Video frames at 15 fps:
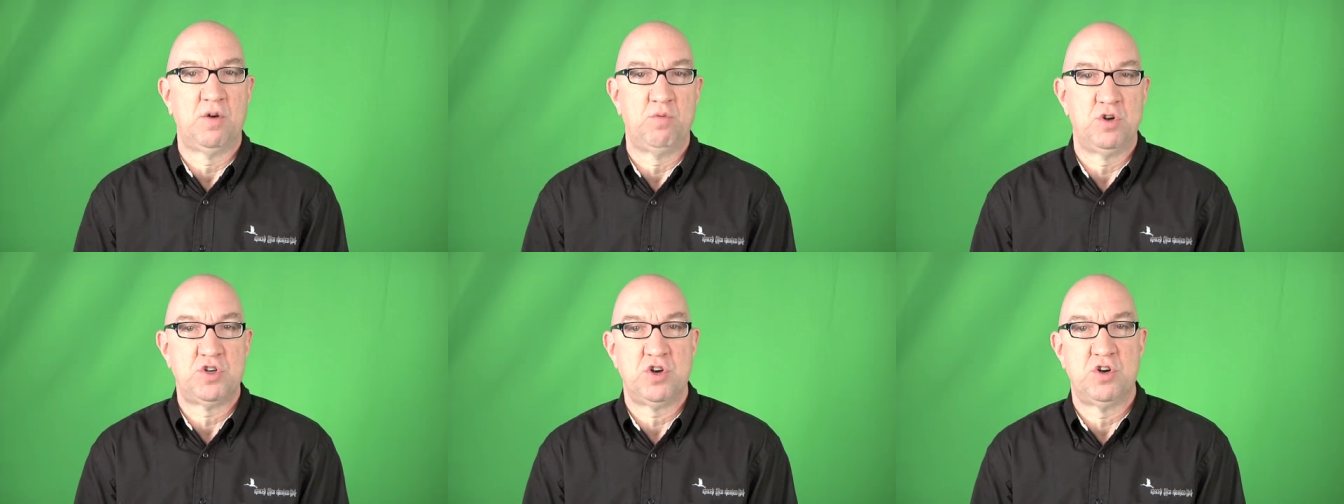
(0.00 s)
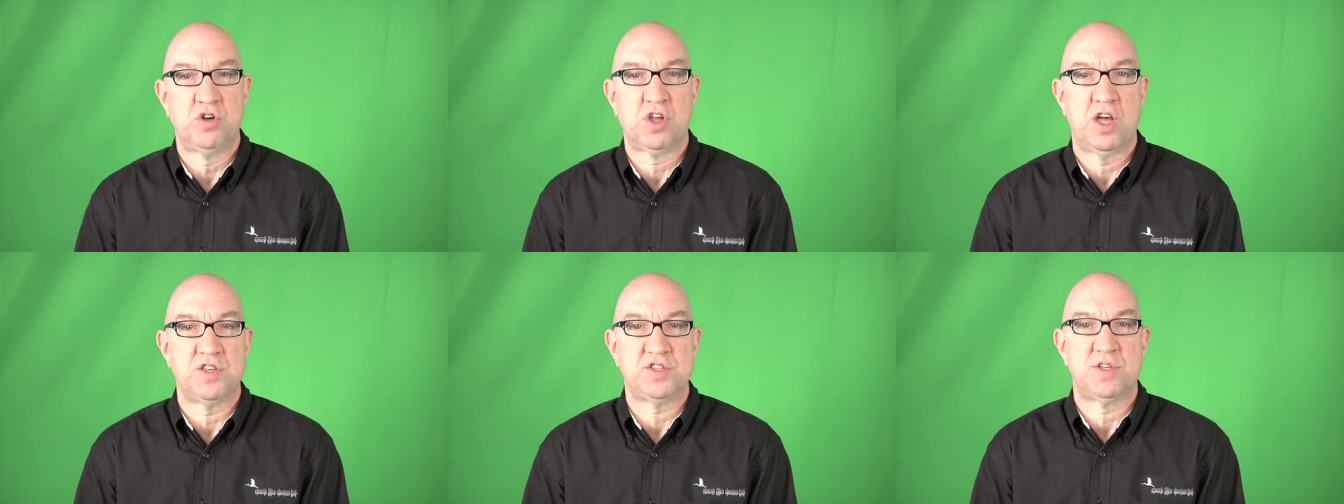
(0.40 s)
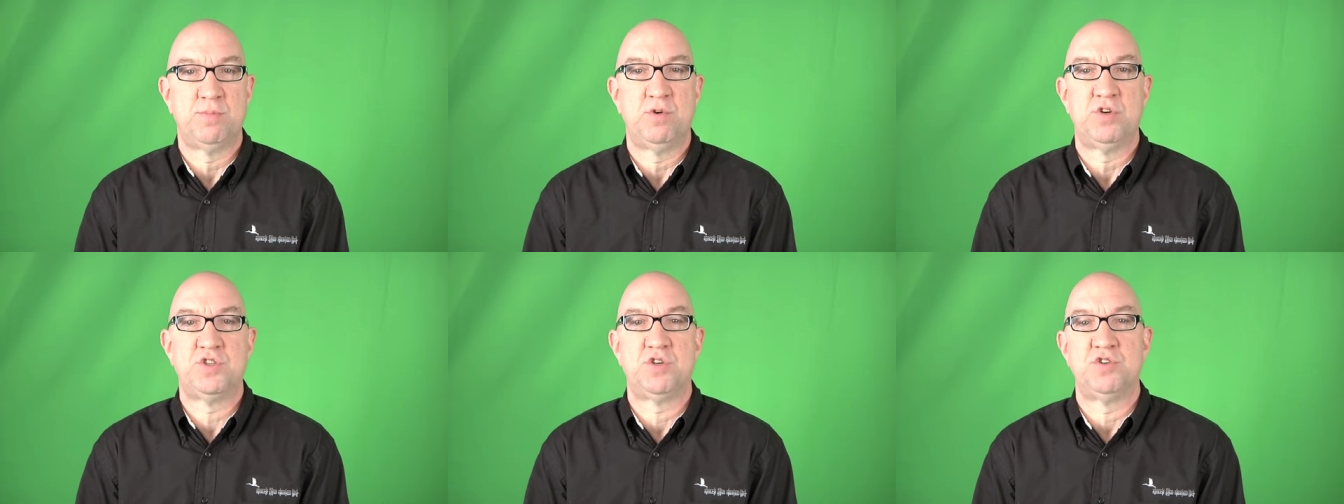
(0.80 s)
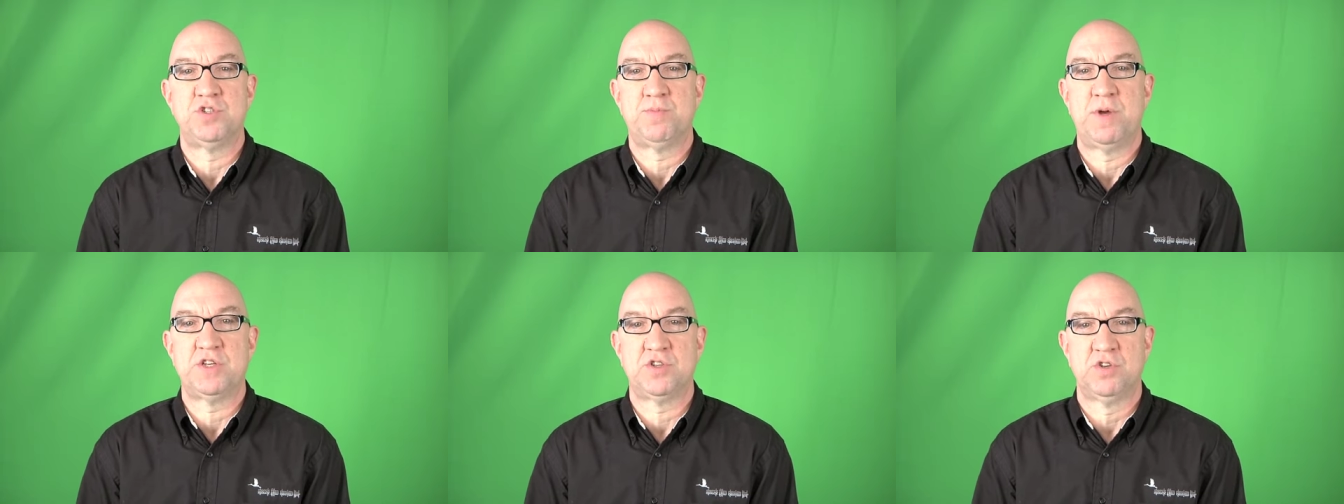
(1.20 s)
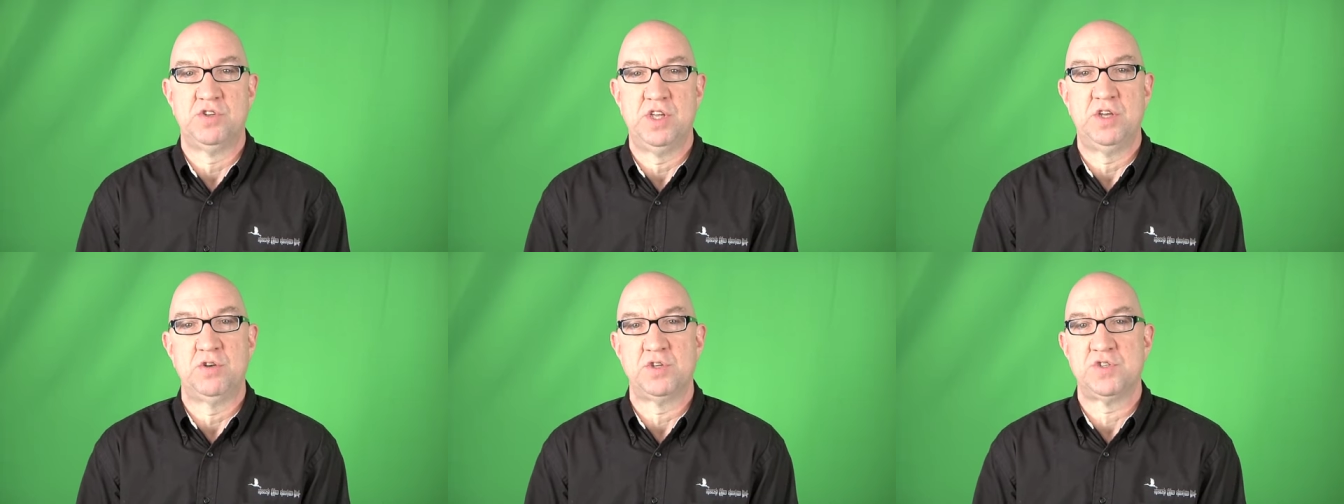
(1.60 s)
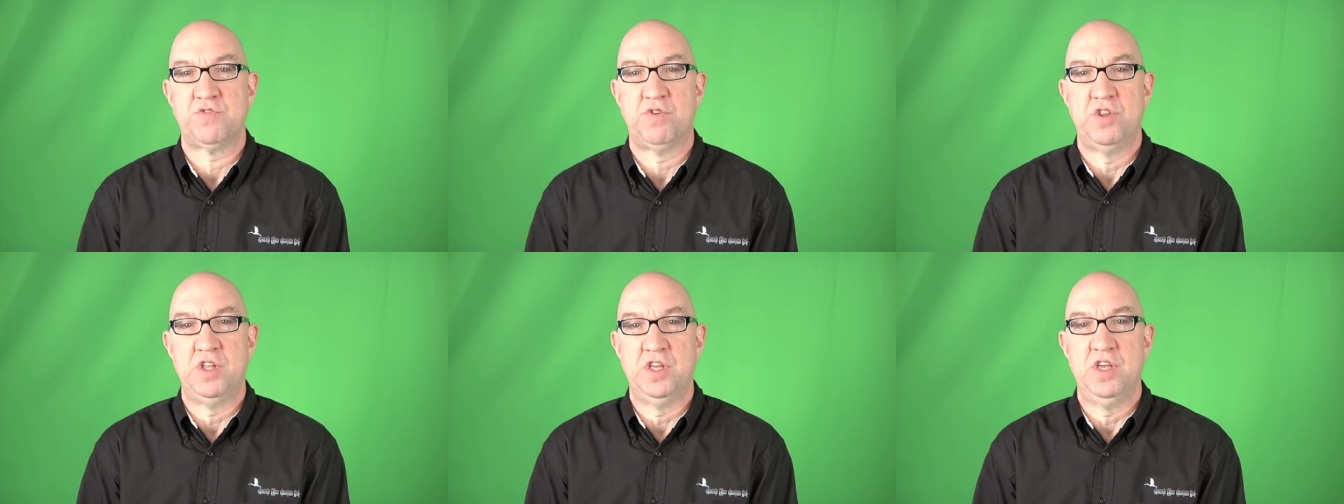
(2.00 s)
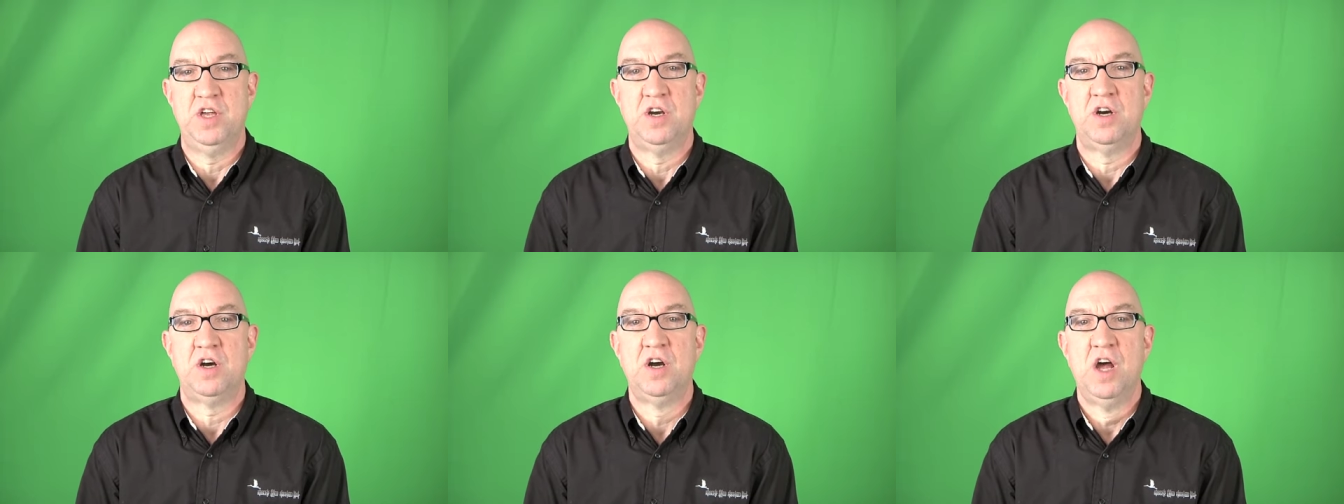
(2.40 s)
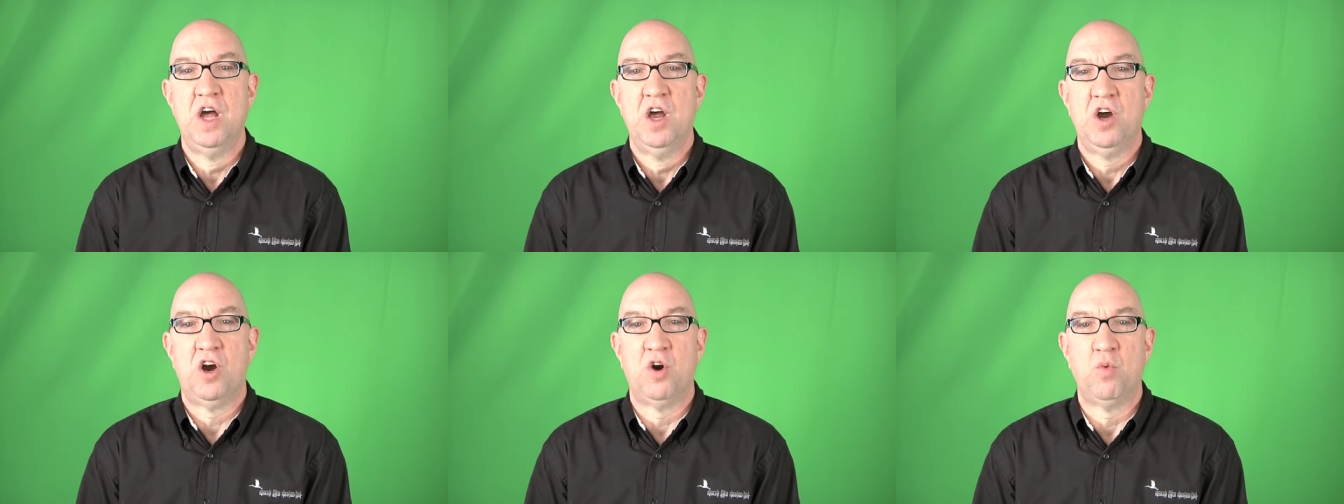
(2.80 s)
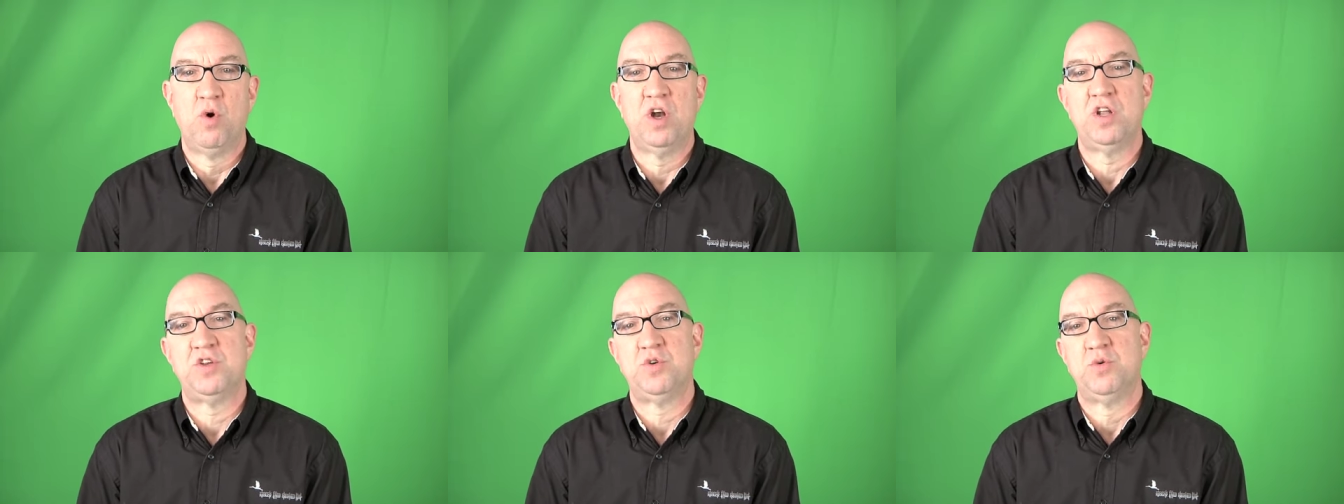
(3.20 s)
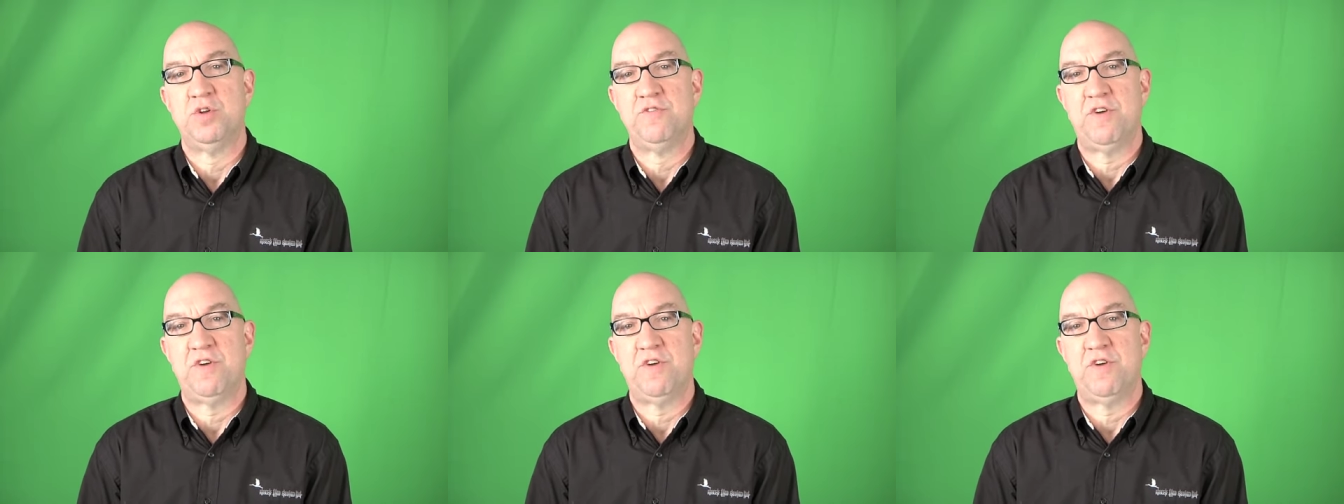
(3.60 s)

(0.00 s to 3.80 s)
return customers or special deals for the year or wanted to